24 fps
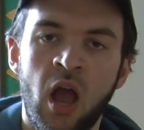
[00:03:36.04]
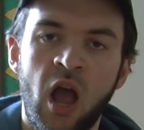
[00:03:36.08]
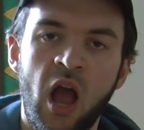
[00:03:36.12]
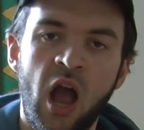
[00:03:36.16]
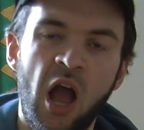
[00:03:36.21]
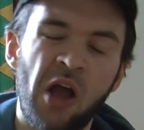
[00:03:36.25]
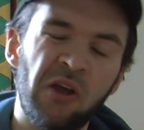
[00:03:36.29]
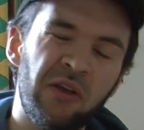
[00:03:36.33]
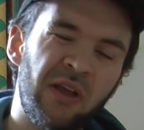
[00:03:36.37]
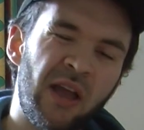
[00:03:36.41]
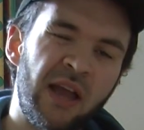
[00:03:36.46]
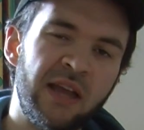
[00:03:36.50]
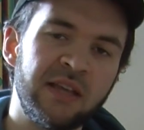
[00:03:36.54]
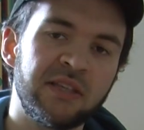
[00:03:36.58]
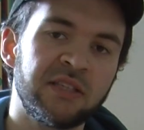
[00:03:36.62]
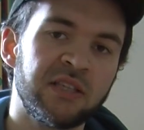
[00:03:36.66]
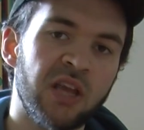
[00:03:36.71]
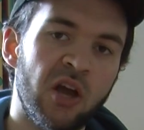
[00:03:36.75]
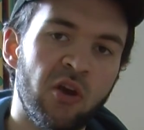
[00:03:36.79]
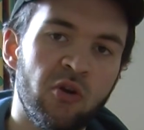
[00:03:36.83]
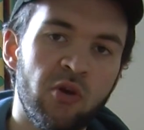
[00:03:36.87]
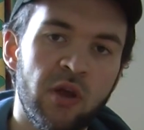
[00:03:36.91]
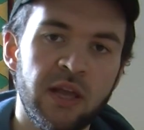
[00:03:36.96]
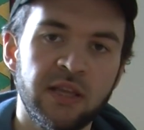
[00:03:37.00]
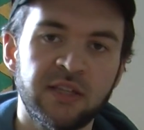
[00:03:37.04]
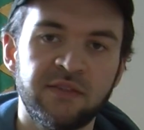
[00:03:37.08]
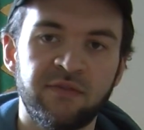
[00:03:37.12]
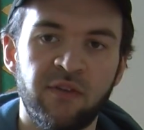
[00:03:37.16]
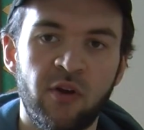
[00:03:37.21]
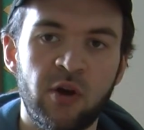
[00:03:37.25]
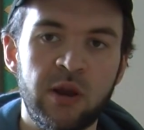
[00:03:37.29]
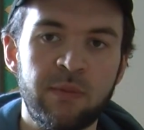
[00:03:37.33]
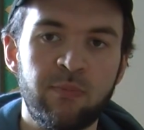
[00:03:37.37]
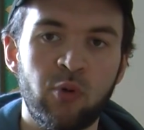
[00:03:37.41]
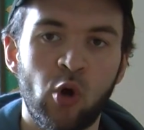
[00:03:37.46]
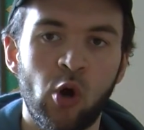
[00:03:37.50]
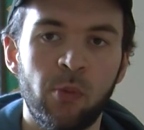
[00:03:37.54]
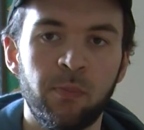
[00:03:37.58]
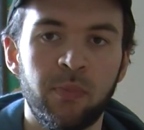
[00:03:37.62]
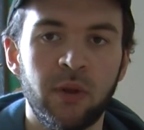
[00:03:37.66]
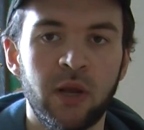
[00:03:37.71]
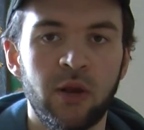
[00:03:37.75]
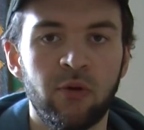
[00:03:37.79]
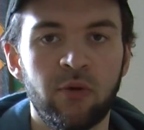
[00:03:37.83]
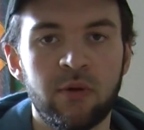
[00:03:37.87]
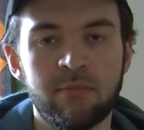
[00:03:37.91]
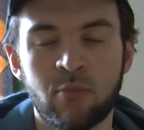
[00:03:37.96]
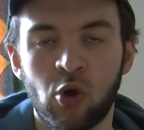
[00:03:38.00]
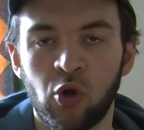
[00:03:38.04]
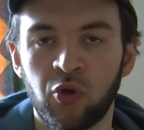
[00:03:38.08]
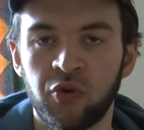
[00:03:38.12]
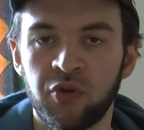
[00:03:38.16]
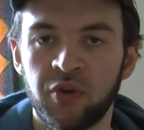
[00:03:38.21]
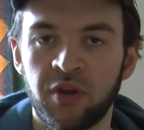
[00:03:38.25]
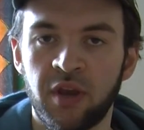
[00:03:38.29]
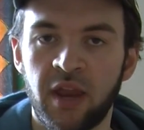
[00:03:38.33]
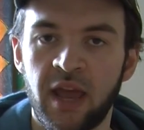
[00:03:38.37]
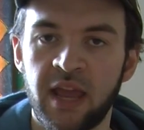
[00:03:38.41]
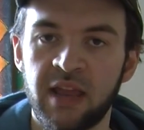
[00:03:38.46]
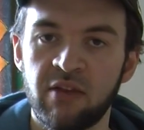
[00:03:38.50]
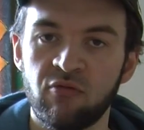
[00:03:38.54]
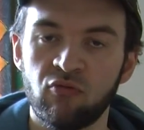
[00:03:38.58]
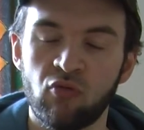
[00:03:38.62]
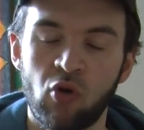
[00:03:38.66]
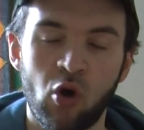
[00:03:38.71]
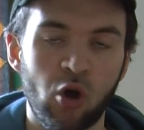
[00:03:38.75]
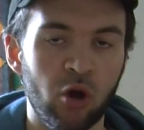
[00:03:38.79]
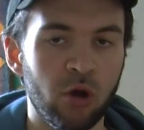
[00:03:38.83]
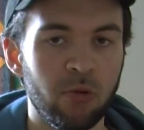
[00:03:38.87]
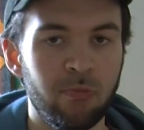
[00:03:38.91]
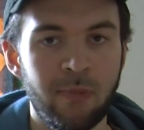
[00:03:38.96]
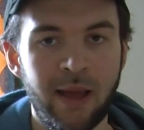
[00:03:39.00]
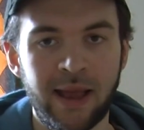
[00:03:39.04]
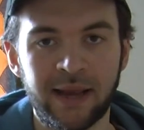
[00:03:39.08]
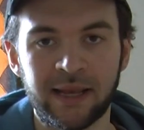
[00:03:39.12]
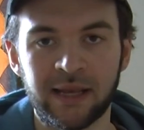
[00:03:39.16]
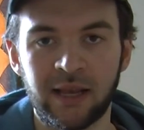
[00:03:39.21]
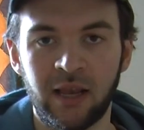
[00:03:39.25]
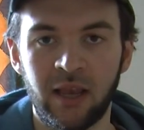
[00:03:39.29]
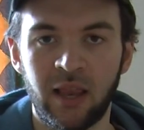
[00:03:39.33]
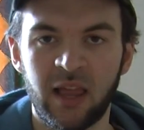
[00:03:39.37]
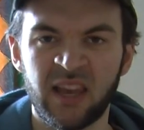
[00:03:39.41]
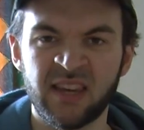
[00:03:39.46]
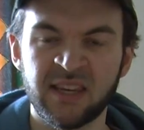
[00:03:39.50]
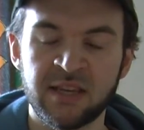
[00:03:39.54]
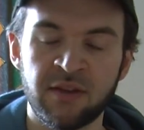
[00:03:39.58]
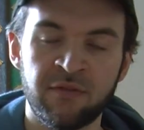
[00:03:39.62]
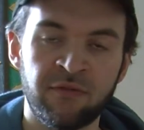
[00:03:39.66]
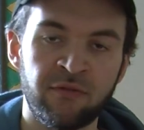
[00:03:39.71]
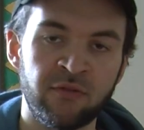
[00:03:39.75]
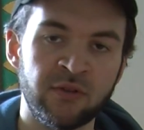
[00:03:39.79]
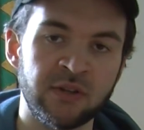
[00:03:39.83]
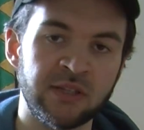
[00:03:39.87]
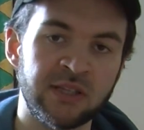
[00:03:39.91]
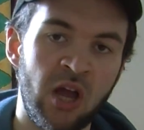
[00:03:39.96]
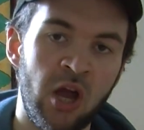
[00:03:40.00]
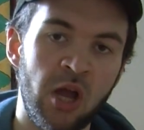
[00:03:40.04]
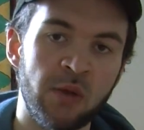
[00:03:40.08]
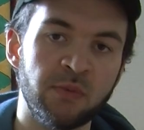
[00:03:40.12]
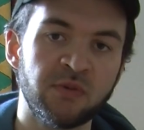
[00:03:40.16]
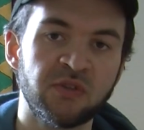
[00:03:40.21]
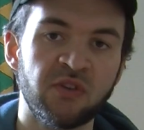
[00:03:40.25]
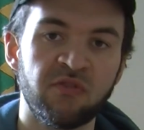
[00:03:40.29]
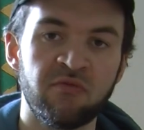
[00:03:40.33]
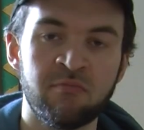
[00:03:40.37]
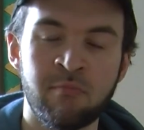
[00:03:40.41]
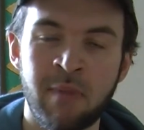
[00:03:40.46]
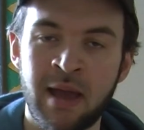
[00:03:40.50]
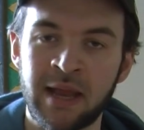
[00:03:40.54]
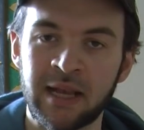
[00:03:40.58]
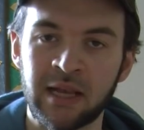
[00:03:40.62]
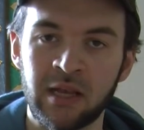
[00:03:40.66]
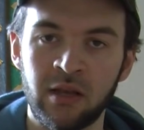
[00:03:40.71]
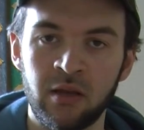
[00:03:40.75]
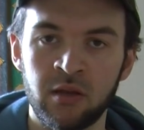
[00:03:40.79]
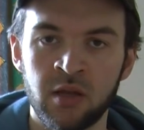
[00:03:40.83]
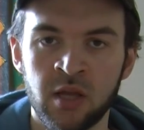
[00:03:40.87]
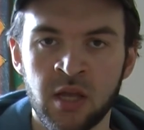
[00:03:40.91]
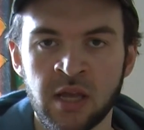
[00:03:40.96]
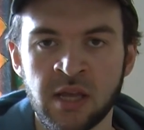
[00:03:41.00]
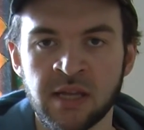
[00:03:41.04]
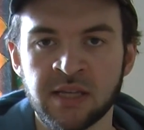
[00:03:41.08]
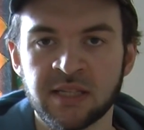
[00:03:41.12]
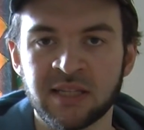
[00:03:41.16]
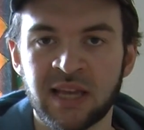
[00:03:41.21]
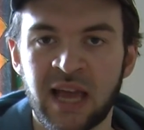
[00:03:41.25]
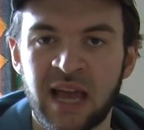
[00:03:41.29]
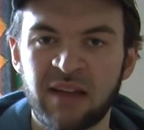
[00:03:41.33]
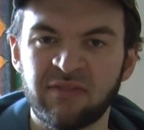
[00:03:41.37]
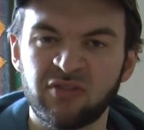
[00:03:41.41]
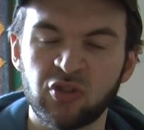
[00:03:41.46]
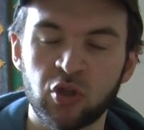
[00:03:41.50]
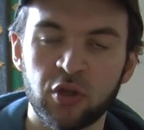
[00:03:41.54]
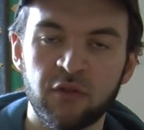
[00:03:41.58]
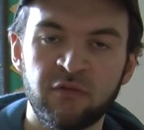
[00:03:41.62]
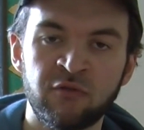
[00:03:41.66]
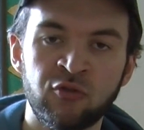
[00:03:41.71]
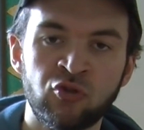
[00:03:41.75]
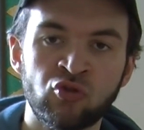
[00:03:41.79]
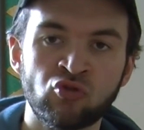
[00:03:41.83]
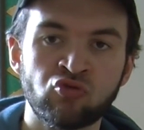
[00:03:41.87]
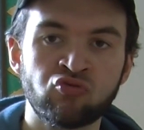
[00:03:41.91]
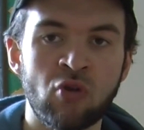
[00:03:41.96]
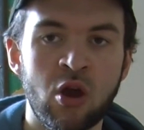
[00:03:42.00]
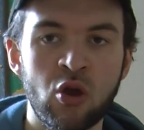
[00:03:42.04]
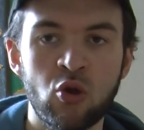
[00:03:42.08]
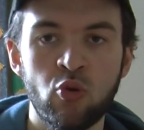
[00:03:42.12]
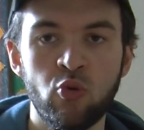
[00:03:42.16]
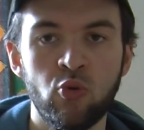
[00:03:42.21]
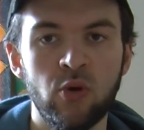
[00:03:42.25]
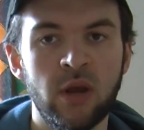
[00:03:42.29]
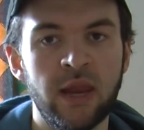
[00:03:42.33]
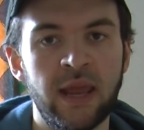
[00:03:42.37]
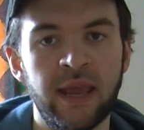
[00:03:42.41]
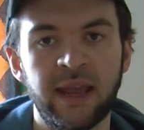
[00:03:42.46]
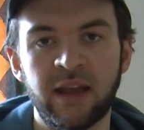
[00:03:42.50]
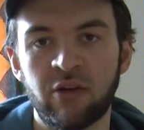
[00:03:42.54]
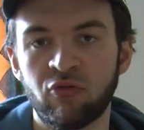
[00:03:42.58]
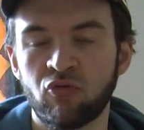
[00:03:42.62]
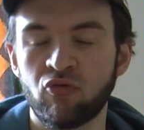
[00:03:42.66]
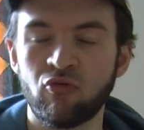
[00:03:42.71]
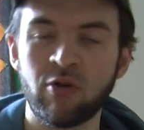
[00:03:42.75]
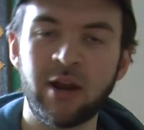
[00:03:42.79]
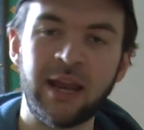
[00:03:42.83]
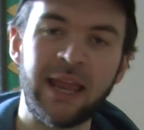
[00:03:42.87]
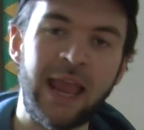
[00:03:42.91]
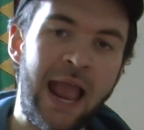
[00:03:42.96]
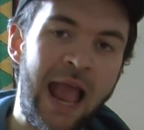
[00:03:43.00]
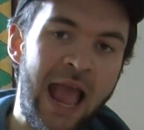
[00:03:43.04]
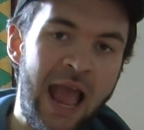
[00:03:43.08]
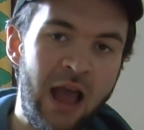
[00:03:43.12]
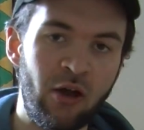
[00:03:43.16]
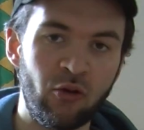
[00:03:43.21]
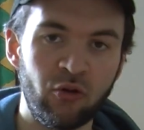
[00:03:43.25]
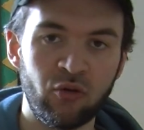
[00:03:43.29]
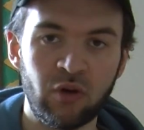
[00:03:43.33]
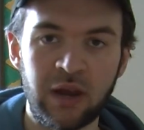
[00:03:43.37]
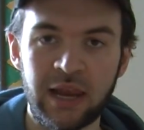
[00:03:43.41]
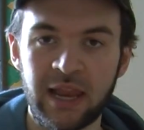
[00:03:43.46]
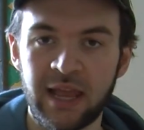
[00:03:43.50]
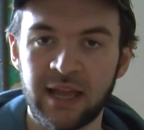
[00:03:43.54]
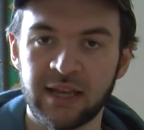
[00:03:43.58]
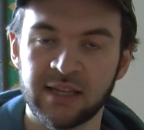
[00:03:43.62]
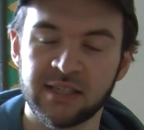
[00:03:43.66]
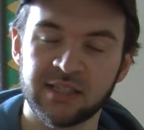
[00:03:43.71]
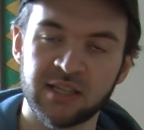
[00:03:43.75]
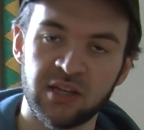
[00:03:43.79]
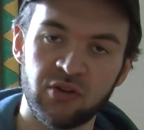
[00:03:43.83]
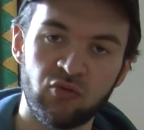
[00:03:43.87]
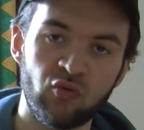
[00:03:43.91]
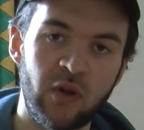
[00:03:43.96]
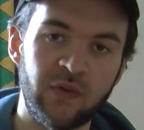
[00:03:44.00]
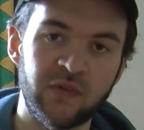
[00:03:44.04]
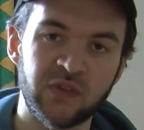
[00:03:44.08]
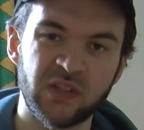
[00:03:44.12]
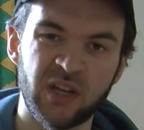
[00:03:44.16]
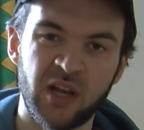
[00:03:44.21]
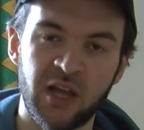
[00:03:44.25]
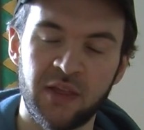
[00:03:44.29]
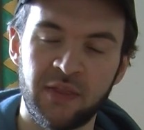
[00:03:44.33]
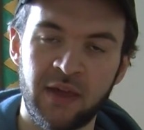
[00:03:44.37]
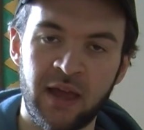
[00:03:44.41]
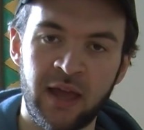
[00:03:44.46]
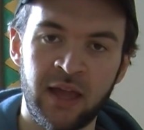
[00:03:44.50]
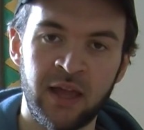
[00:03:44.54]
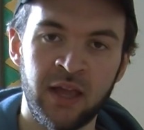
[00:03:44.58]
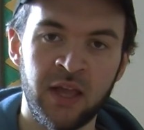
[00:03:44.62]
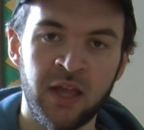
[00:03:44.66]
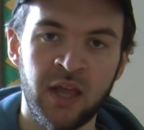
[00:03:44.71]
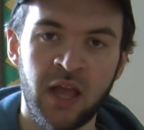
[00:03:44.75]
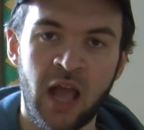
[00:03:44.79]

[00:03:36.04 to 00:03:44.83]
Okay, so it's very popular in modern day rock metal and different types of metal to have sort of droning, ringing out licks and riffs like that.